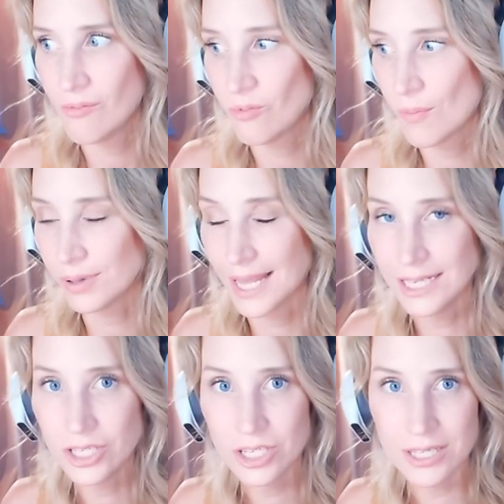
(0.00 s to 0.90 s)

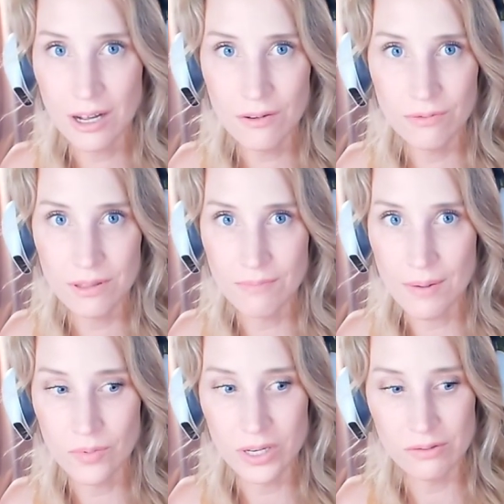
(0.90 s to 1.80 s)
replenished self with
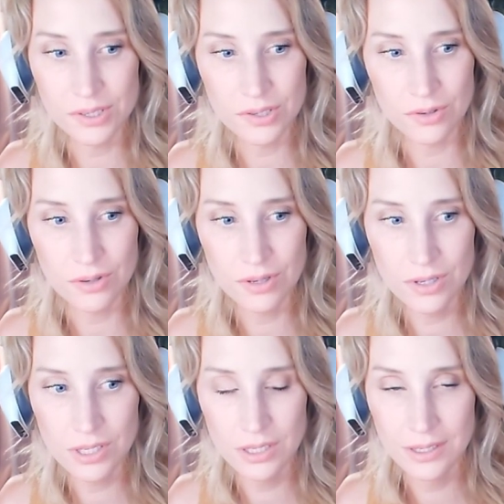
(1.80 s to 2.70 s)
memory
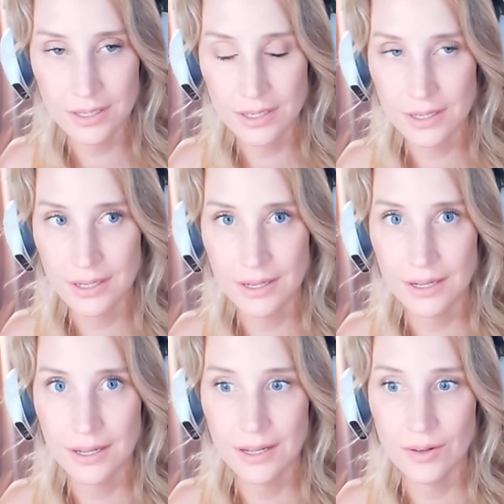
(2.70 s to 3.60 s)
restored.
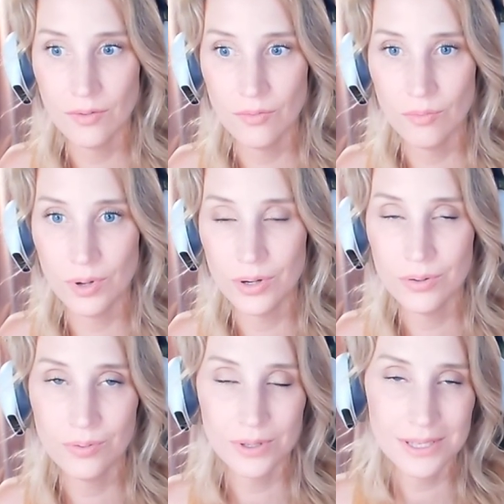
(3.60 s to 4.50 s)
But
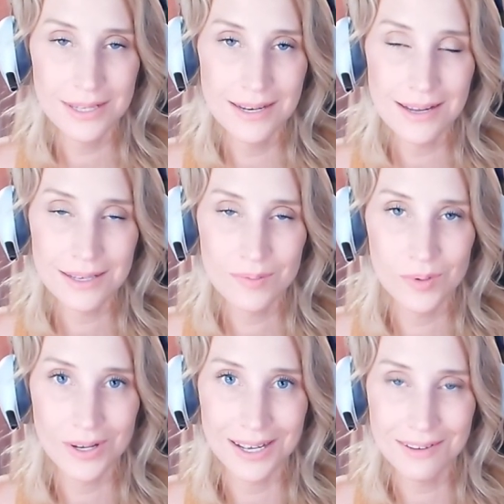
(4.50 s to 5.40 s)
what's the next
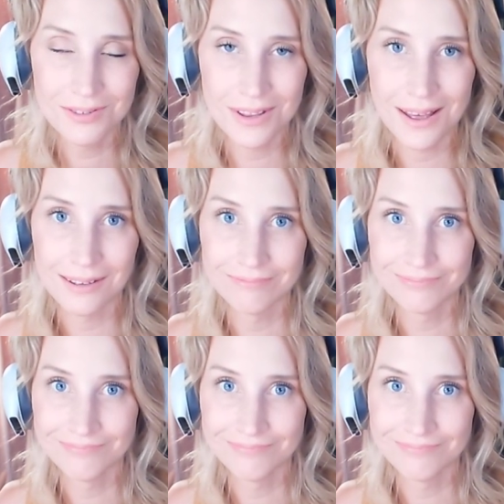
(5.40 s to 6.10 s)
book after that?